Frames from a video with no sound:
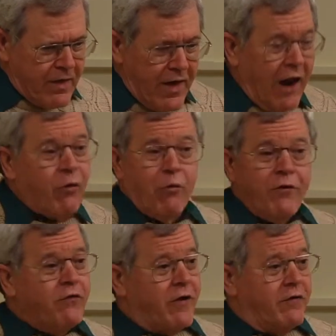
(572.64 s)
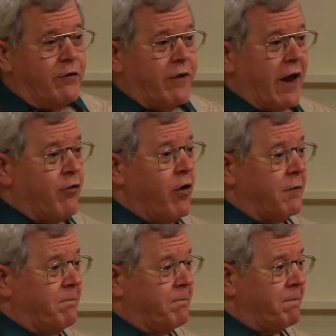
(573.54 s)
And I thought, well, this is easier than I
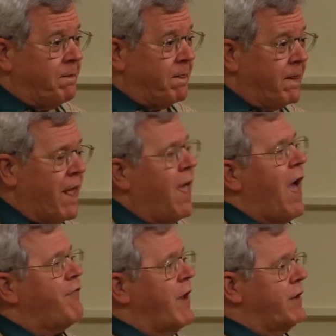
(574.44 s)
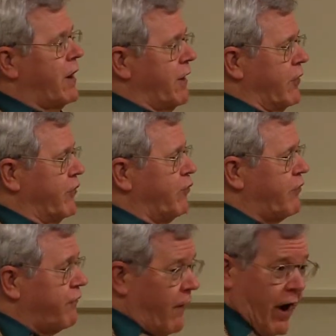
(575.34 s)
thought. I found out later this
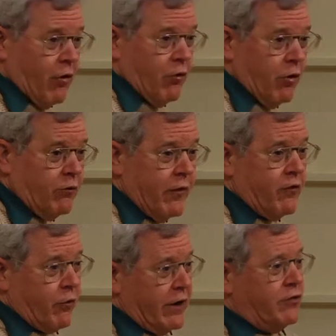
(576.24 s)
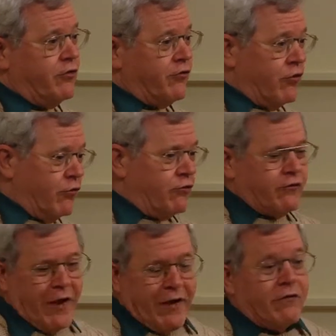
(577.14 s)
was a fire road that the rangers
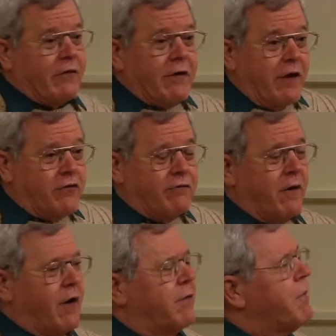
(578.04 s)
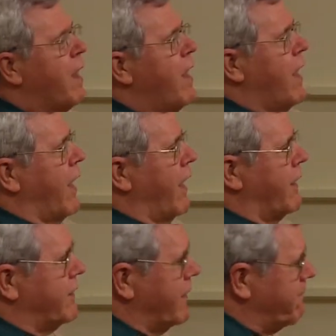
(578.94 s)
used, I guess, in case of fire.
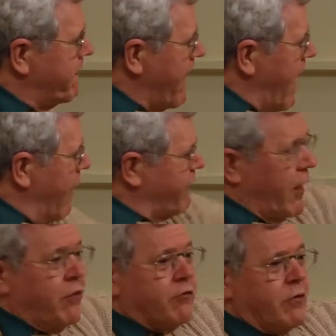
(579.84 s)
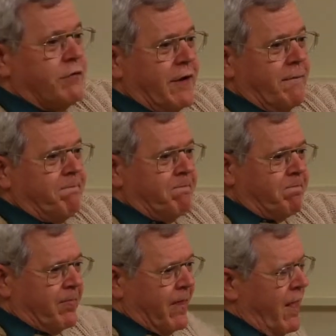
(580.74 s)
And I followed the road down,
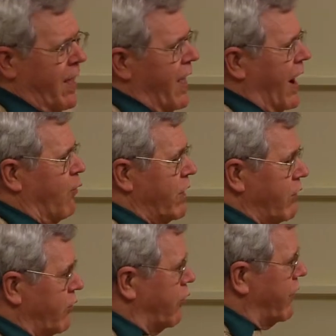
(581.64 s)
and I went a little